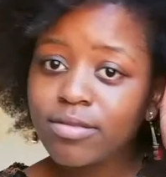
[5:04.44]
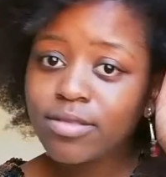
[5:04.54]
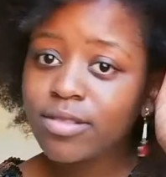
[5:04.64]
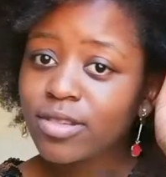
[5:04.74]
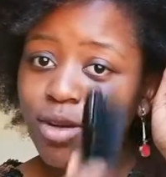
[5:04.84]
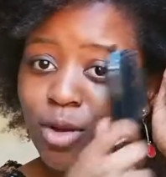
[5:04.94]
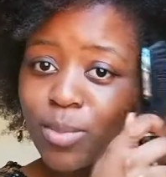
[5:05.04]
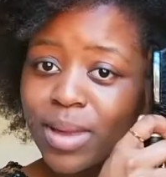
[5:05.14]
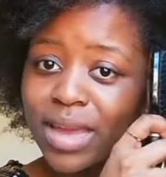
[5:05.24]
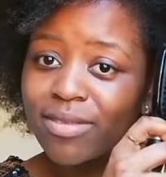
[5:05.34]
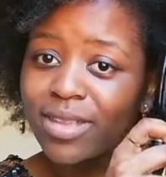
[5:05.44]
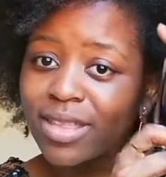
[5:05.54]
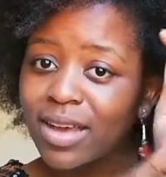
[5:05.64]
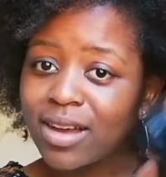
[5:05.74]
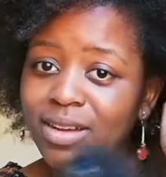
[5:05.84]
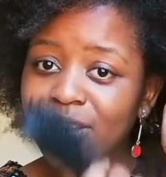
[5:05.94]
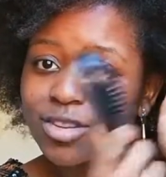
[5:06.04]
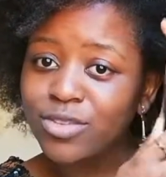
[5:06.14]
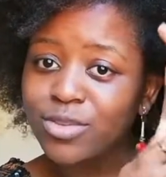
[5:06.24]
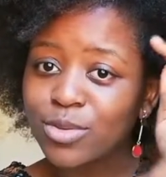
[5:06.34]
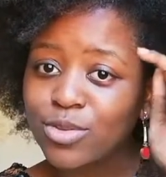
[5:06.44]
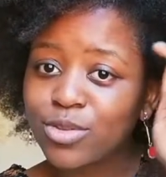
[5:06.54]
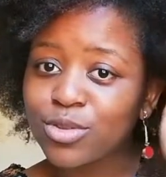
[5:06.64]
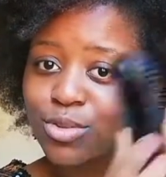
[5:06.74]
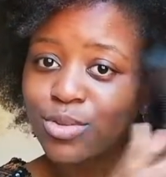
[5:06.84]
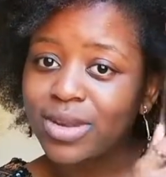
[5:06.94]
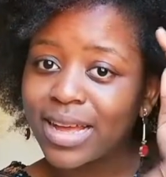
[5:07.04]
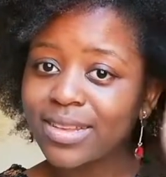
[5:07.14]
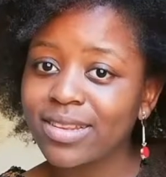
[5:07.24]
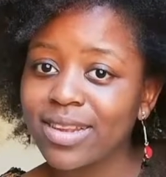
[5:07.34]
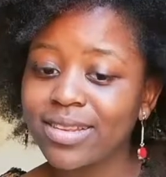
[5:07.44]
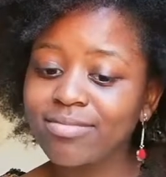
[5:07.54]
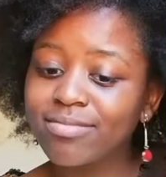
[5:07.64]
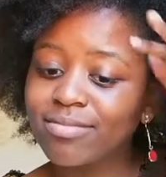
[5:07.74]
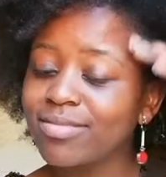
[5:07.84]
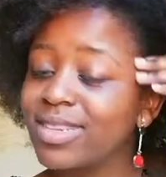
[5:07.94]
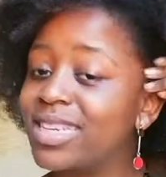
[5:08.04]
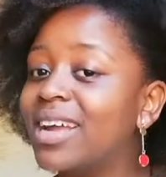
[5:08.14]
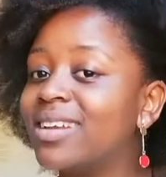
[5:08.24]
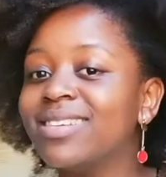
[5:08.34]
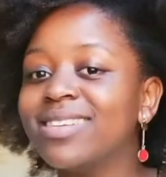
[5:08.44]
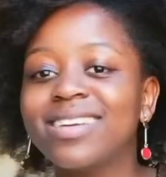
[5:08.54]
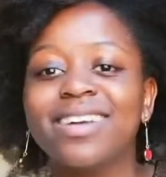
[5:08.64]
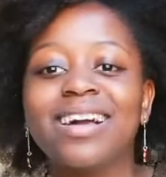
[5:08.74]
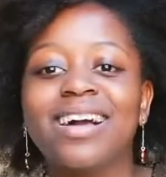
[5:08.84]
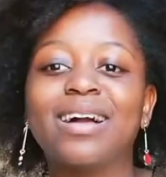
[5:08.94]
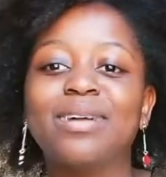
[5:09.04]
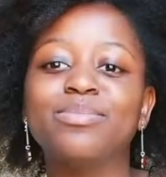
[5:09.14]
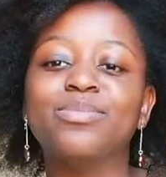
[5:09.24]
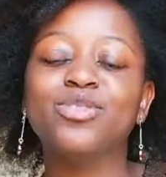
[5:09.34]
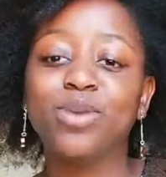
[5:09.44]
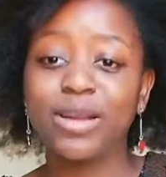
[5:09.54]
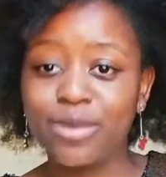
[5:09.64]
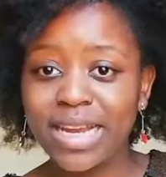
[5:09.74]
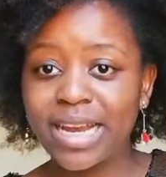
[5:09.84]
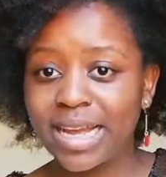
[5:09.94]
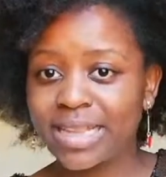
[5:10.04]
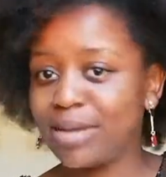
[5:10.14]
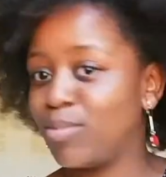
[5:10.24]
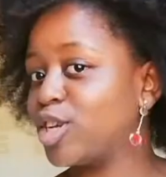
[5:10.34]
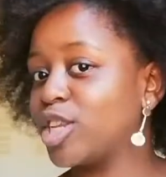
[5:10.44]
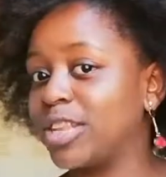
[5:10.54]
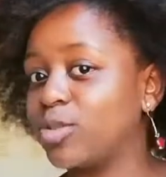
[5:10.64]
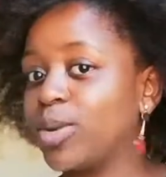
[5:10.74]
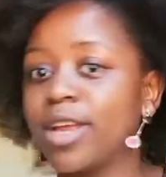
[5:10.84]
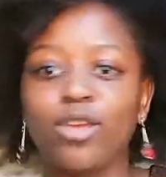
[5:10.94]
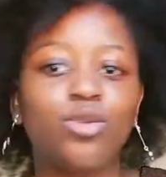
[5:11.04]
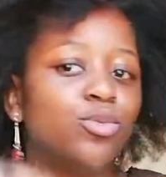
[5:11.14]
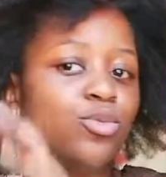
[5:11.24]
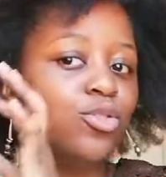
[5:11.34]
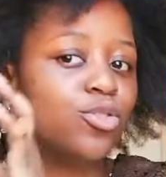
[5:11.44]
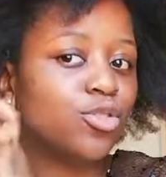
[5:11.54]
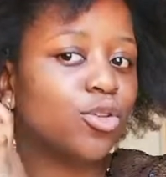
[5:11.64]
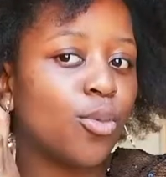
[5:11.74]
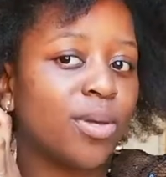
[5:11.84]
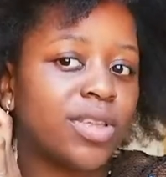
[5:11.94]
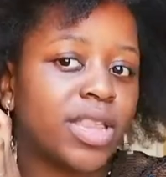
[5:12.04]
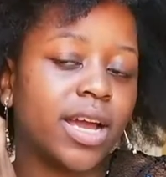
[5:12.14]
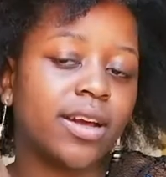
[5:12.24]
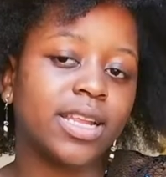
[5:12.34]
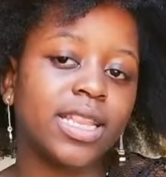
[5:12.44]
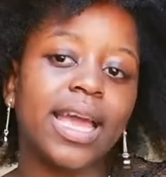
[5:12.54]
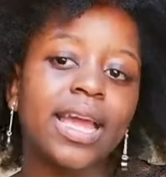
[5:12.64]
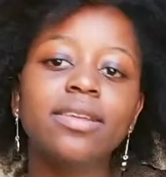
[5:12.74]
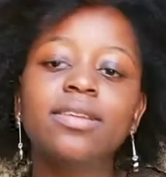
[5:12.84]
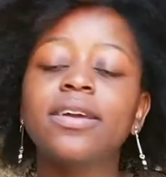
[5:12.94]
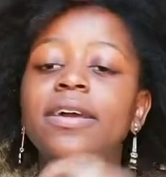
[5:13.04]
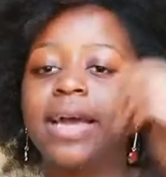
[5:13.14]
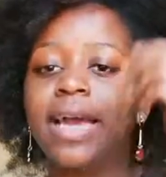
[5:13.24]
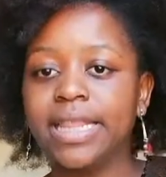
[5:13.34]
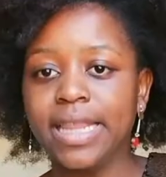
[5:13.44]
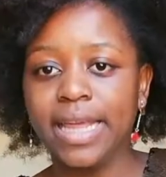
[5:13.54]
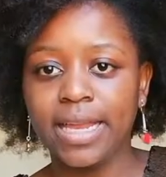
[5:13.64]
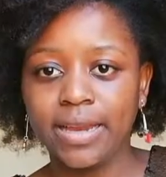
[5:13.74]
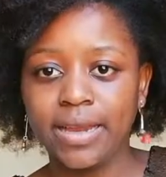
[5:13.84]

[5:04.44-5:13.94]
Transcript: combing everything out, it just goes through nicely. done. So I really like that brush, and that's what I use to just comb everything out at the end. And then